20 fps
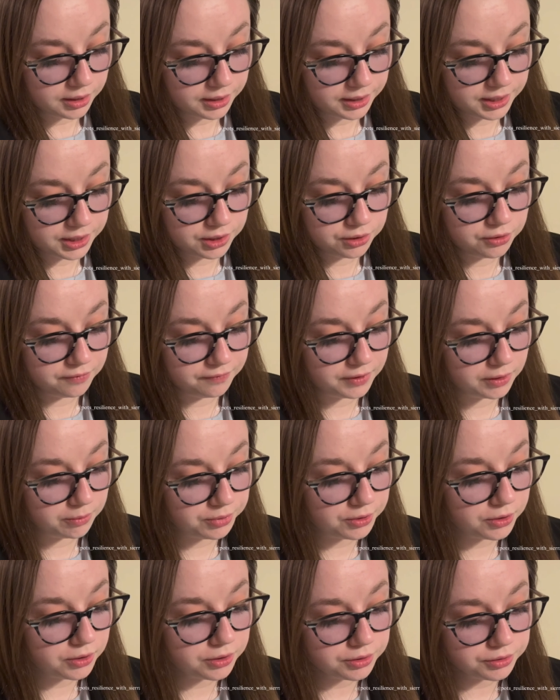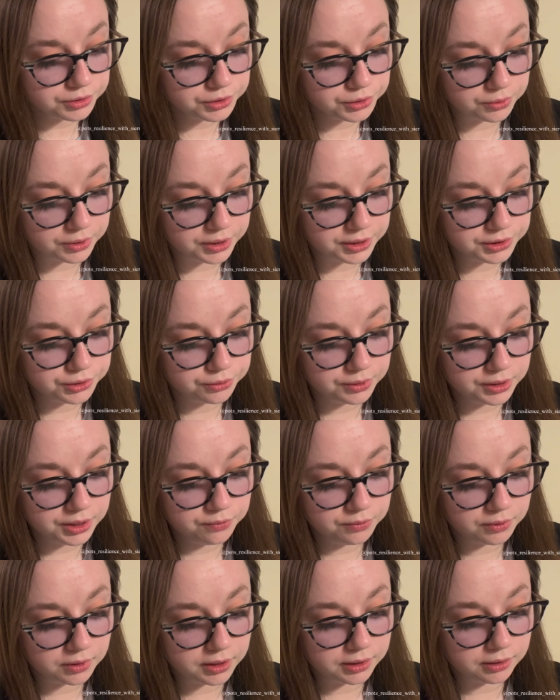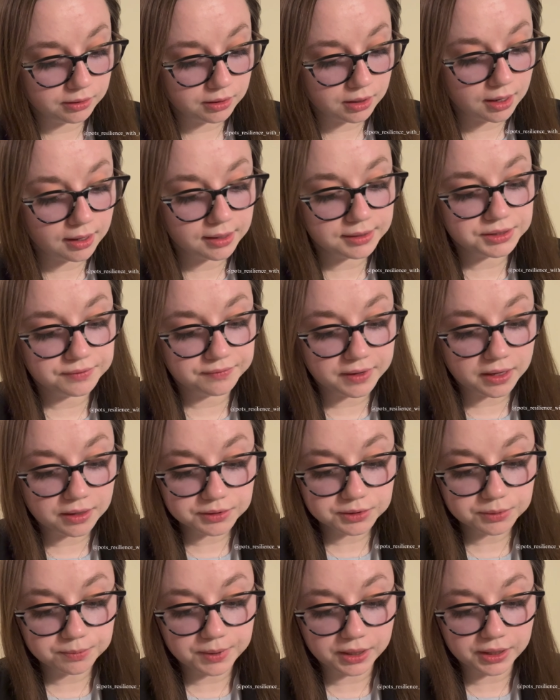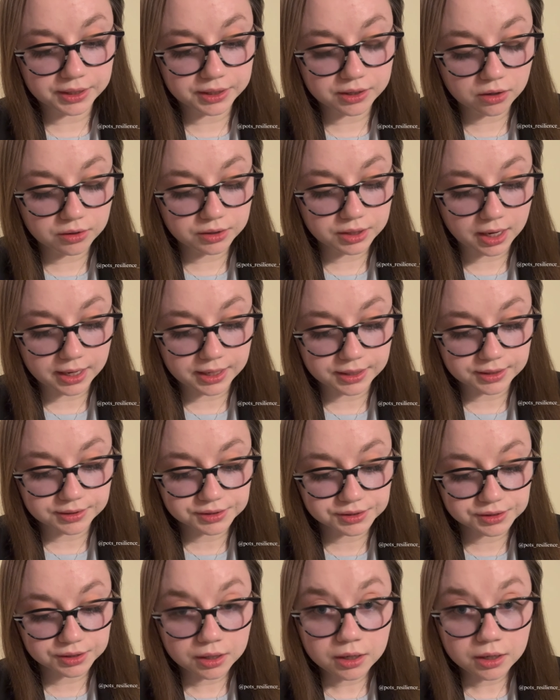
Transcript: In November 2021, I developed pericarditis,